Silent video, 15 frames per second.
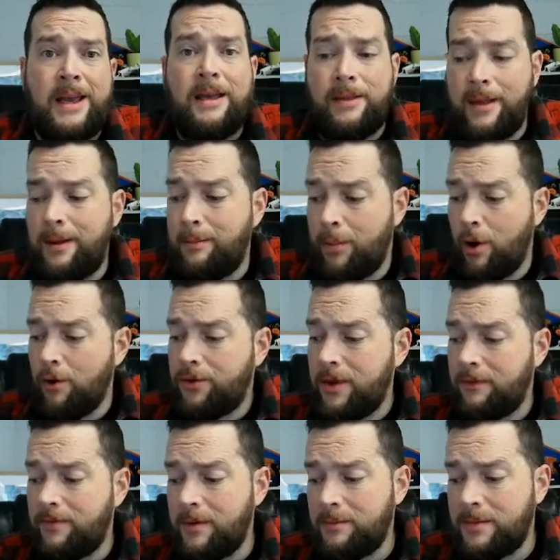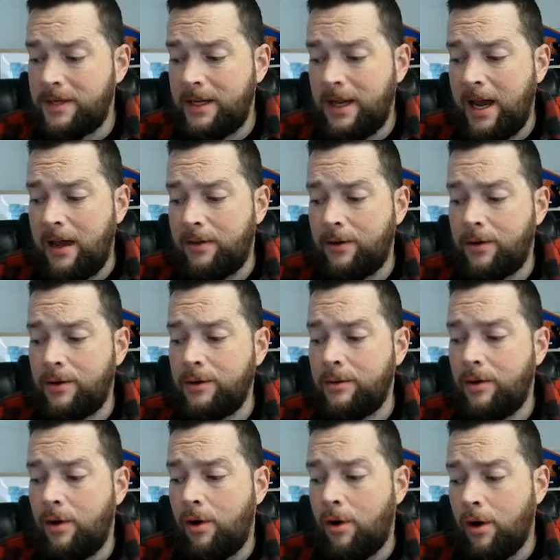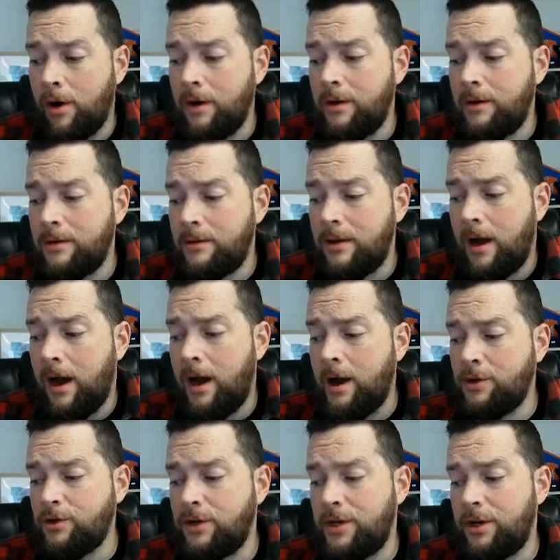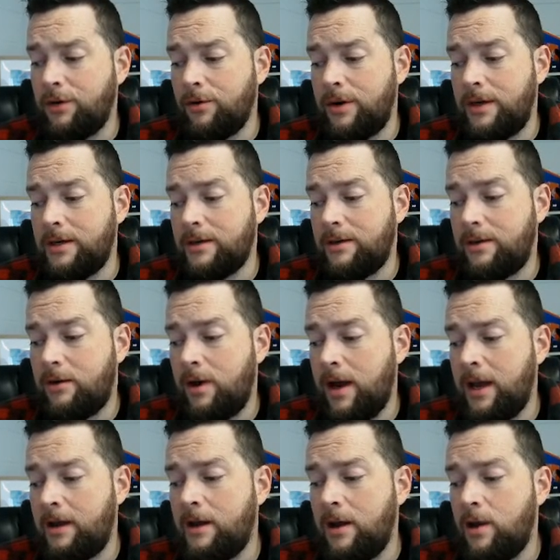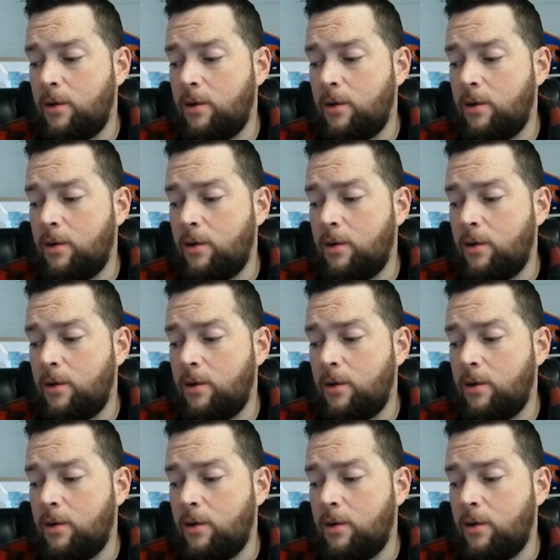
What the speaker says: then both of them together are 100 degrees, all right?